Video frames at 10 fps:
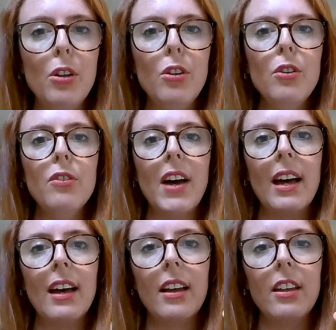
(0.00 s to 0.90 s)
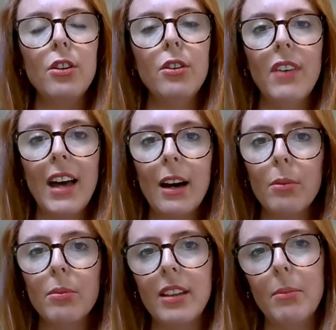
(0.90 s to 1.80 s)
But you've
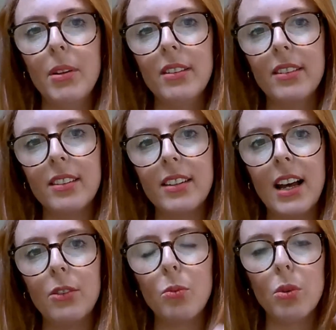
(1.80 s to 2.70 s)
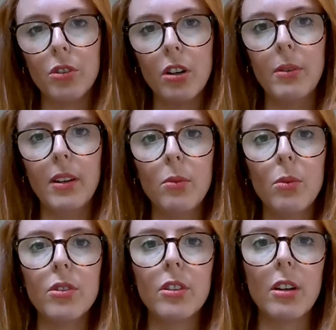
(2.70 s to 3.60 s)
helped them understand what's going
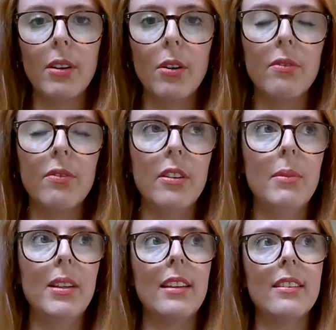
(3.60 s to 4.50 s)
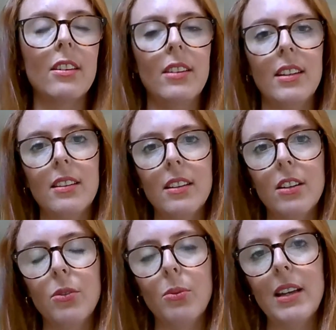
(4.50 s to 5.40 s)
on for them, and that's a
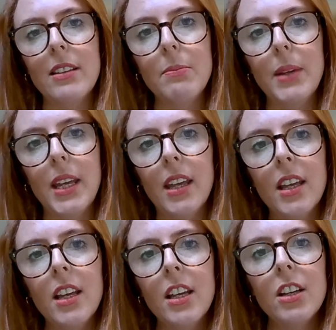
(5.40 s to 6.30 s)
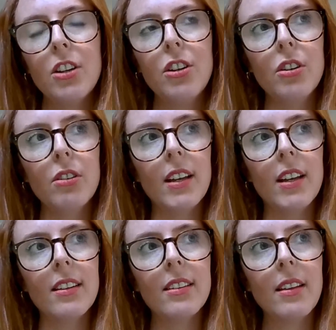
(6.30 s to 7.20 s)
good way to be
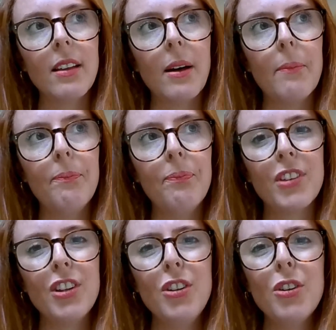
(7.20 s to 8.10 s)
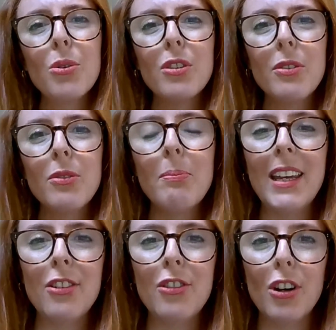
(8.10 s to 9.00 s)
curious. You can also
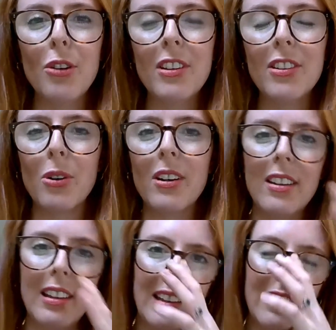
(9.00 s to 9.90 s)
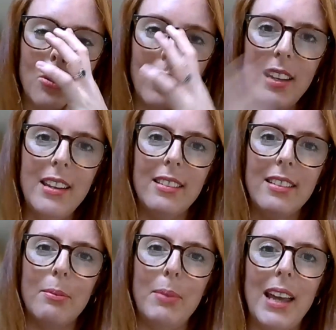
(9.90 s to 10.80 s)
make a joke. It's quite
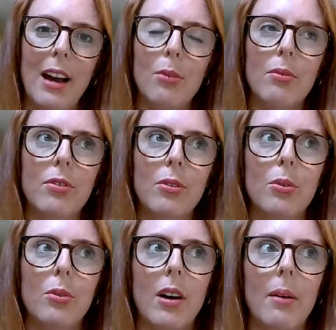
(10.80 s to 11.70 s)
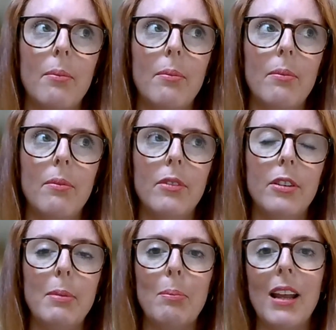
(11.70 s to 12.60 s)
easy to be helpful,
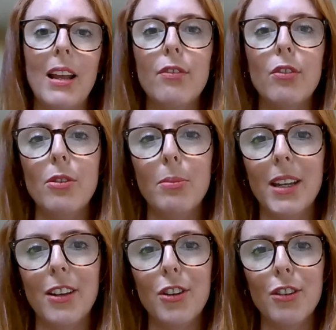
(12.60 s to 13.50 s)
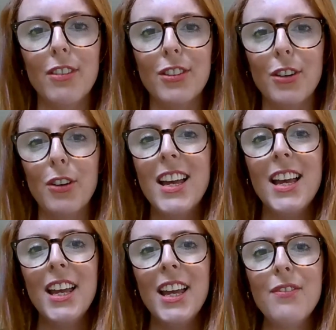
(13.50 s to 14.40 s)
to be playful when you're being curious. So
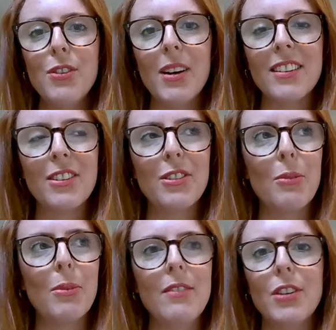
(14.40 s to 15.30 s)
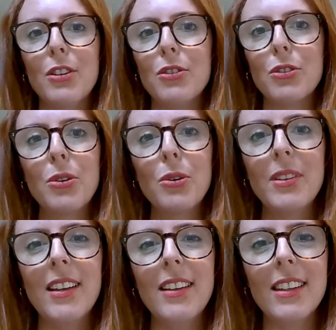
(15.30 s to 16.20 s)
if you ask a child what they've done at school
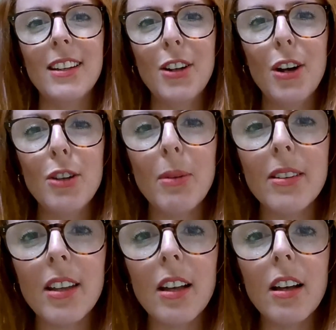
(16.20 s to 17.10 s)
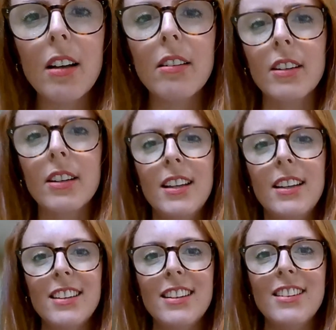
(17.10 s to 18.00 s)
and they say no, you might say, oh,
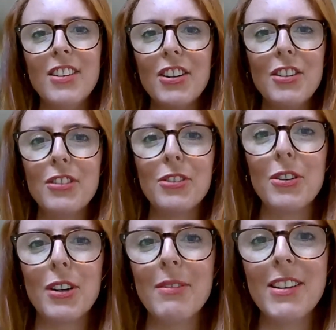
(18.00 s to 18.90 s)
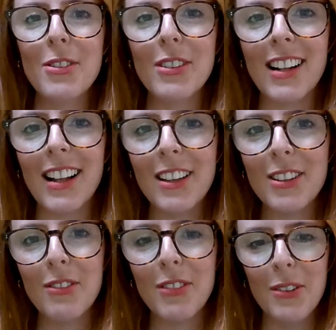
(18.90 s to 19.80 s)
did a dinosaur come in your
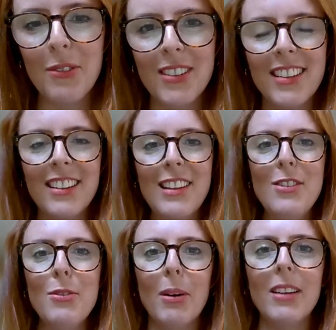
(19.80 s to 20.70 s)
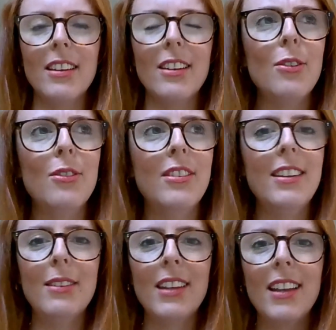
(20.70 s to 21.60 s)
classroom? And then you might say, oh,
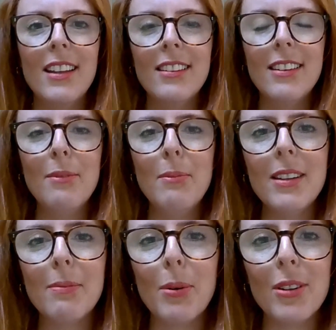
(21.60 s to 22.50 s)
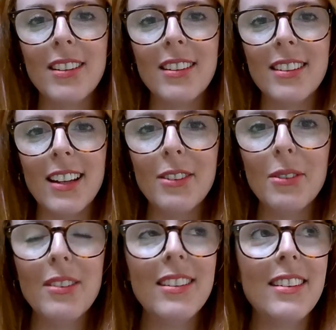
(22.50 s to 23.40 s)
did Miss Potter
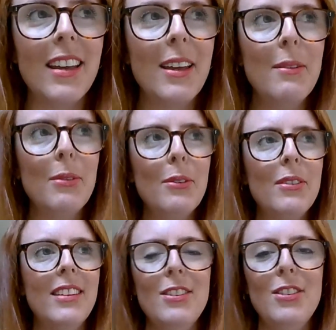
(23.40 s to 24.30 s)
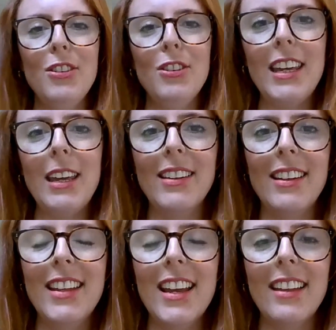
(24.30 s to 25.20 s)
stand on the table? And then and
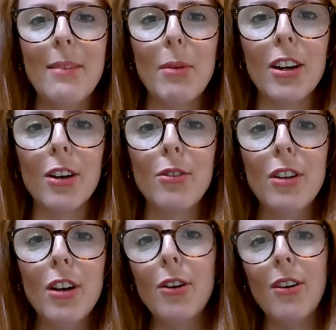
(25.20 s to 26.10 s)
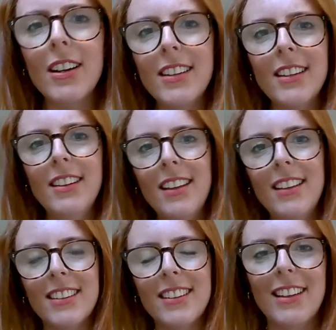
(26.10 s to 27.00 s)
then in the end they might go, no, I did
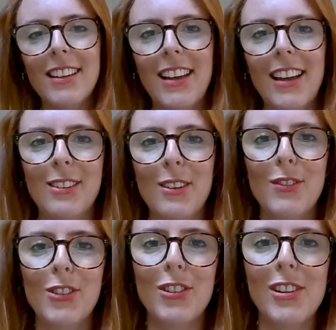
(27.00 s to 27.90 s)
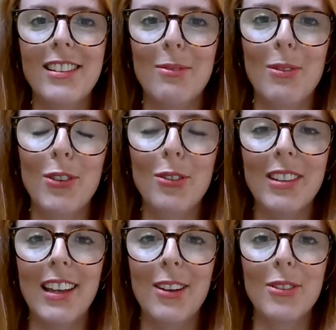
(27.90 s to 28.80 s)
this, because they're getting so frustrated with you
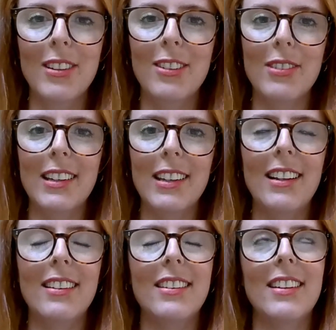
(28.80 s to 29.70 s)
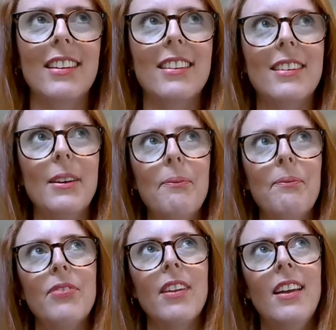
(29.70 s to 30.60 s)
saying all these ridiculous things. So
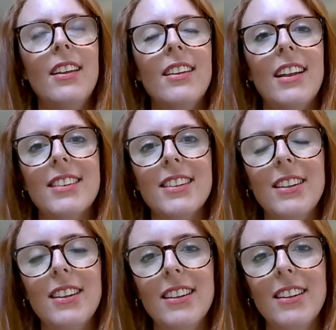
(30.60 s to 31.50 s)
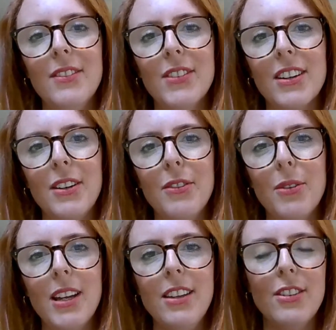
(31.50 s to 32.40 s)
that's another kind of
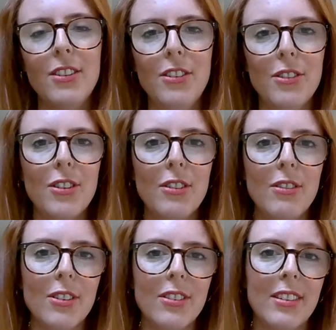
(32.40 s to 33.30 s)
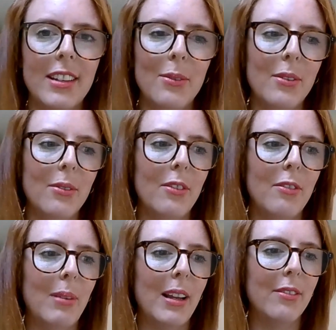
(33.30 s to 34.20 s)
way you can use curiosity
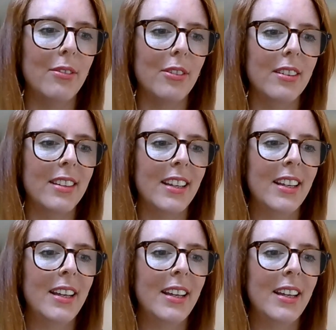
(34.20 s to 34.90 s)
with playfulness.